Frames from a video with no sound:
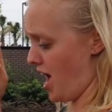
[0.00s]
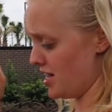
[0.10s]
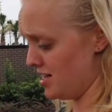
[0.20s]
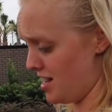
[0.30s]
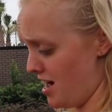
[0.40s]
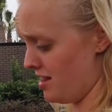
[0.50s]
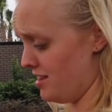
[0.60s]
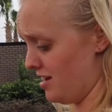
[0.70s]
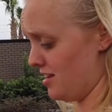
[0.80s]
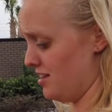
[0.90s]
cup is. I did not
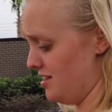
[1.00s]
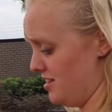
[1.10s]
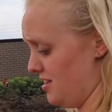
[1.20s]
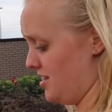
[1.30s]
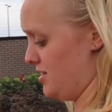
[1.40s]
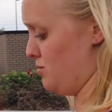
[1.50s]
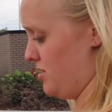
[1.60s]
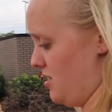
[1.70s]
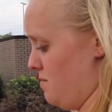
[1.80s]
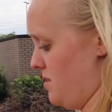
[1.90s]
think that this was going to